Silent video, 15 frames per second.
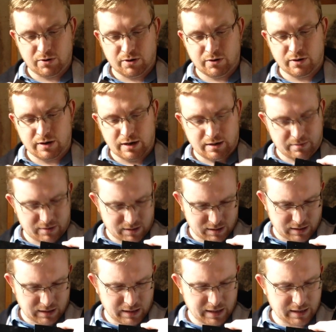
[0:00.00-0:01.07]
broken now, but
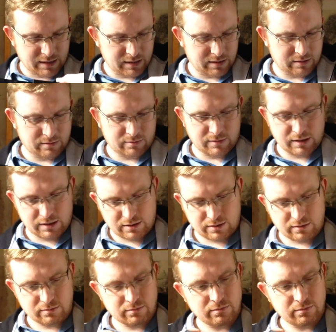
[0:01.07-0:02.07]
this lid is